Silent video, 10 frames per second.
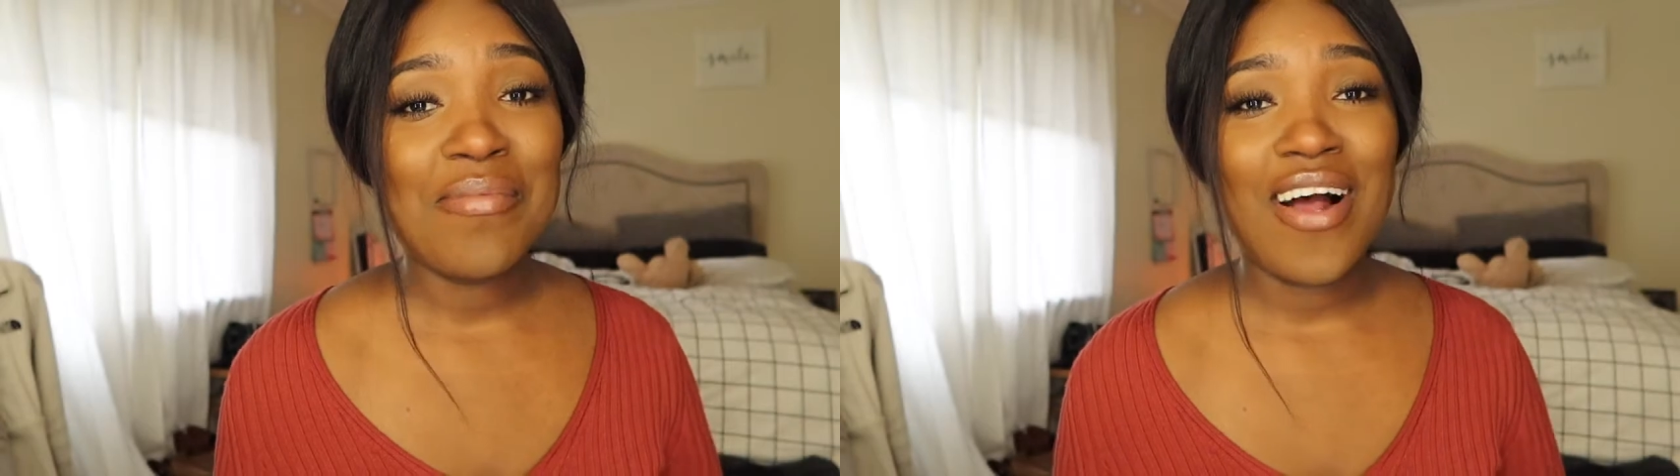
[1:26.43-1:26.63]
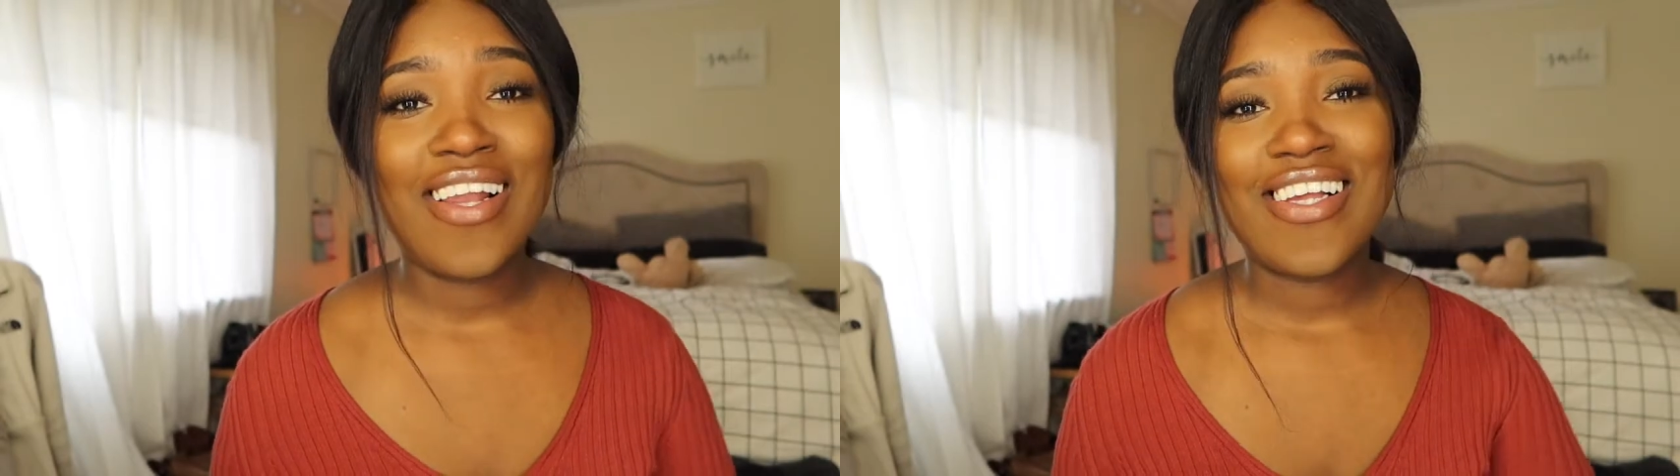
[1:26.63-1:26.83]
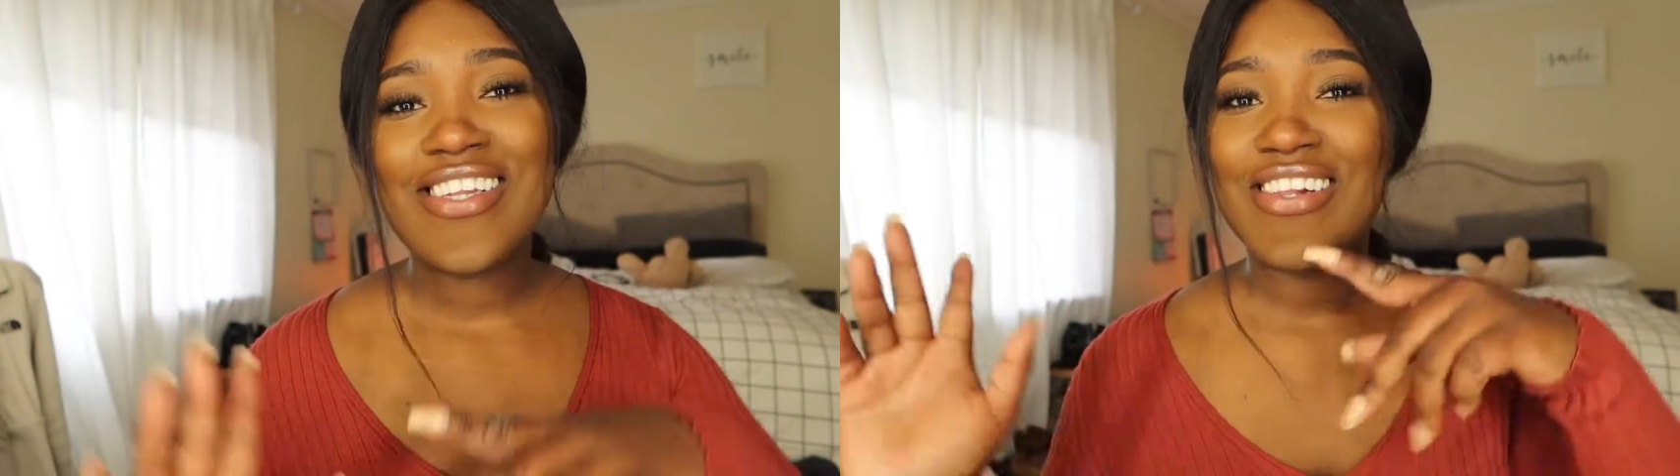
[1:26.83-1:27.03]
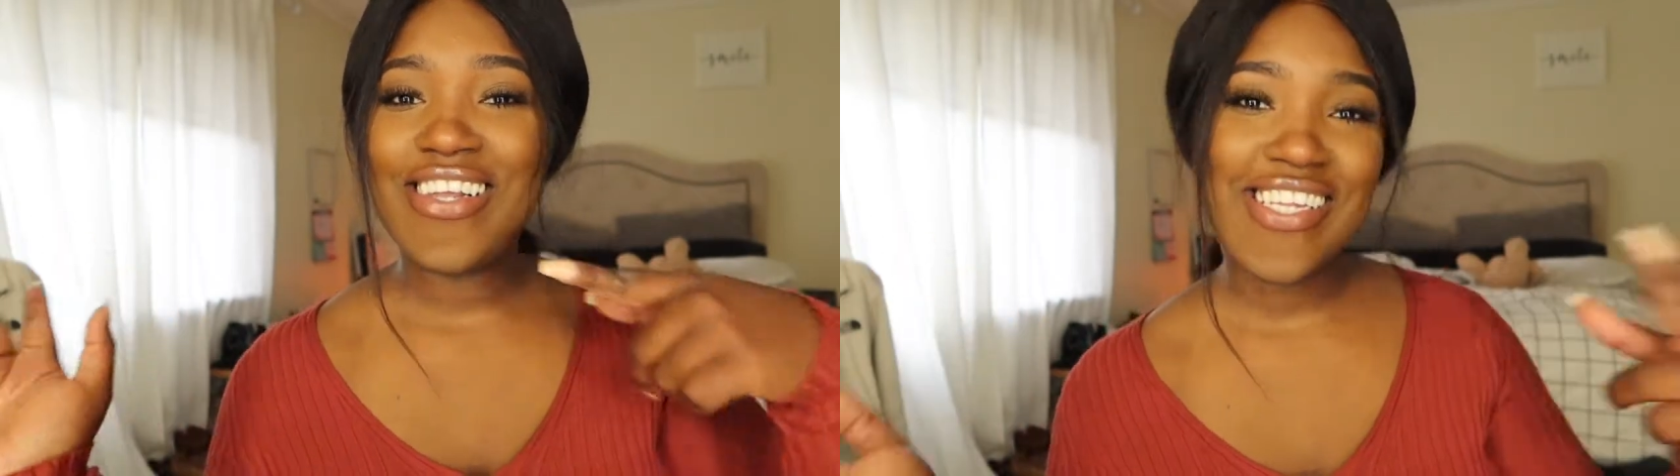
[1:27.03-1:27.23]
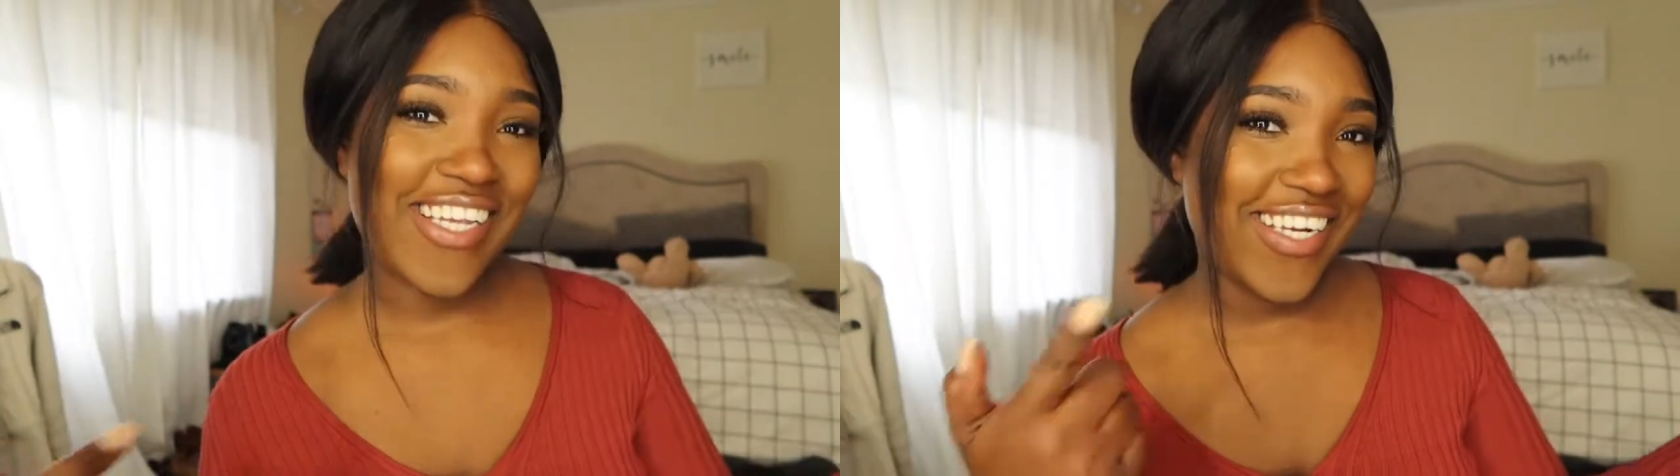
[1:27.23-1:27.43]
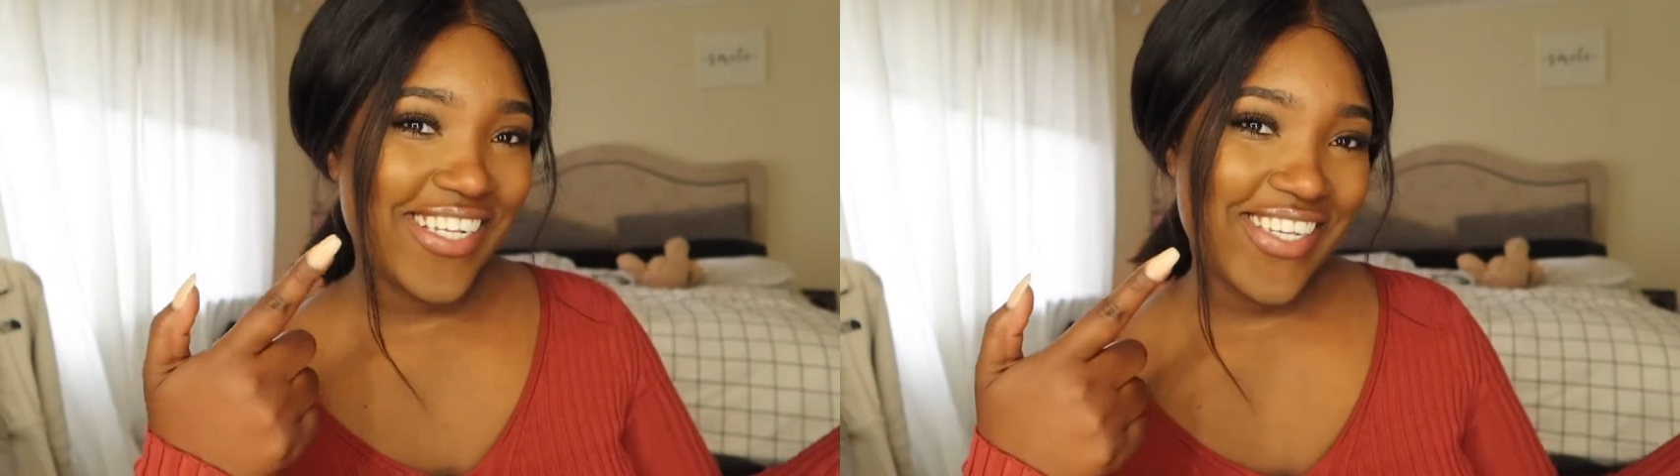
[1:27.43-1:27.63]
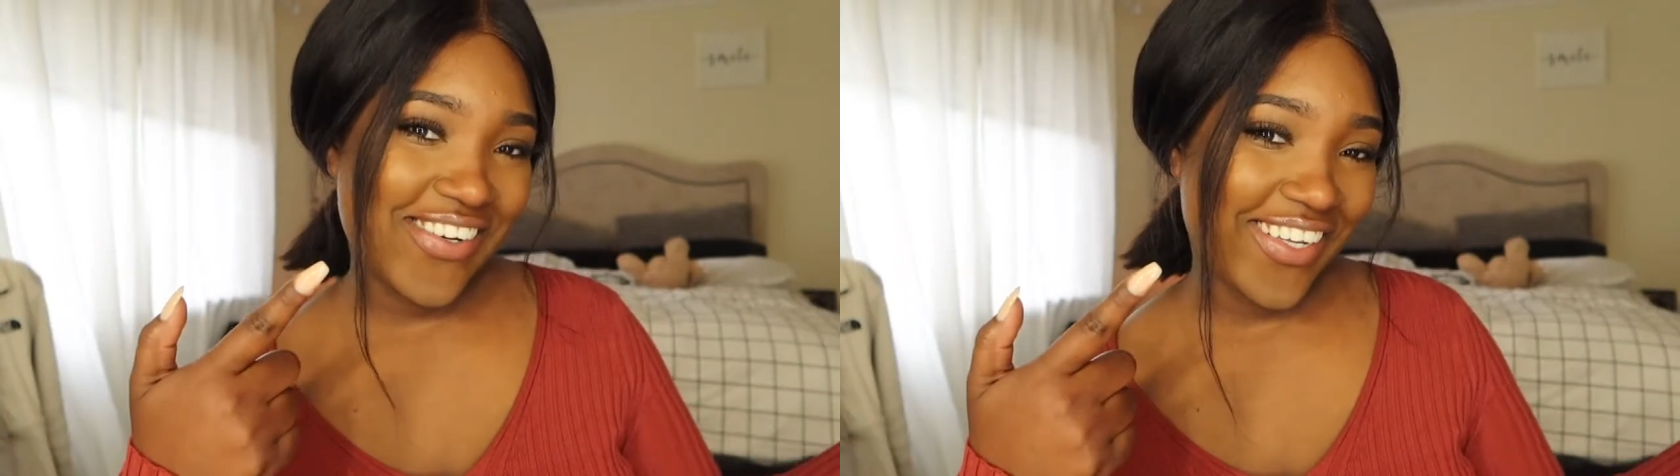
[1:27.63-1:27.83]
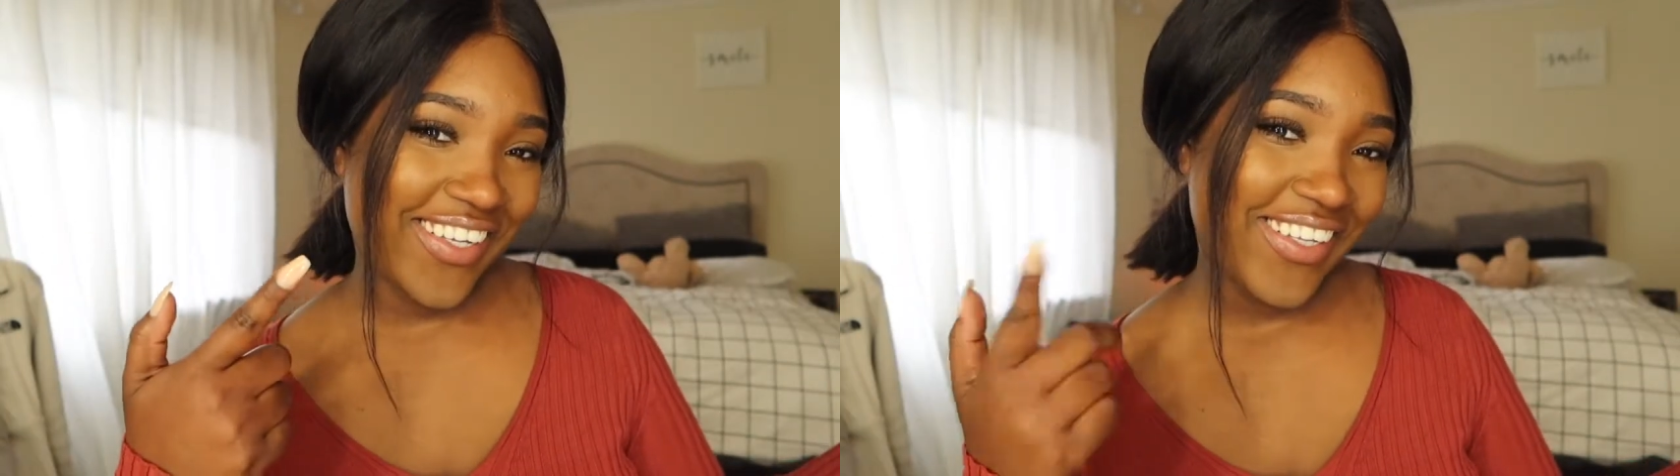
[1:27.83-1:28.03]
products. So let's get into
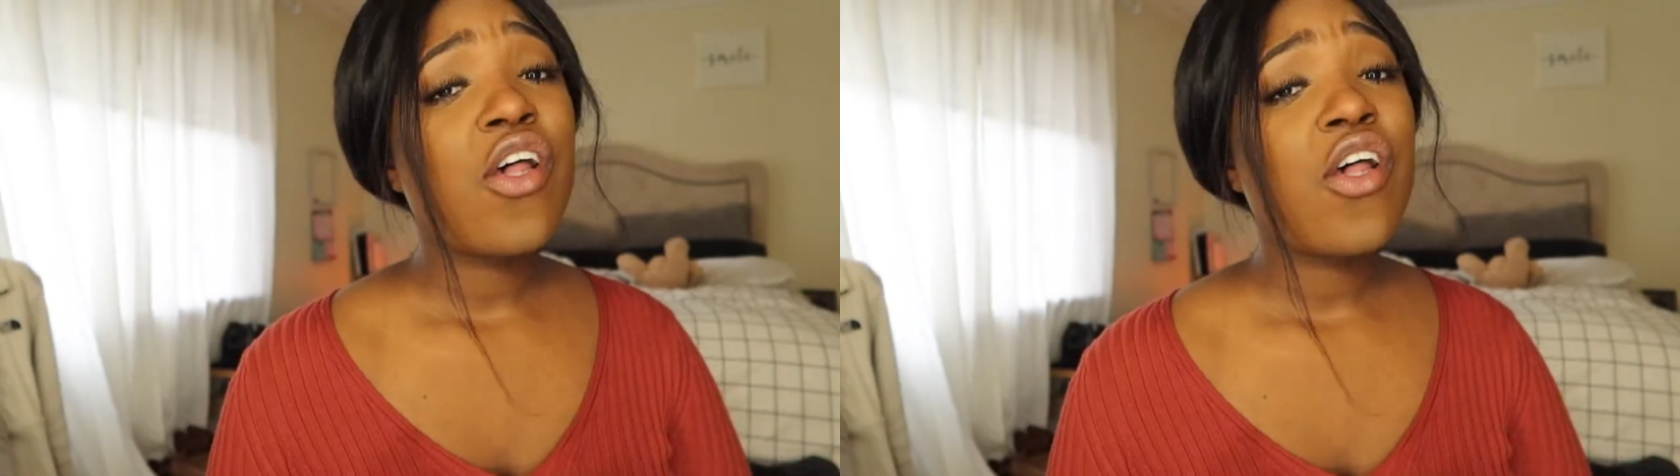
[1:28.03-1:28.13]
it.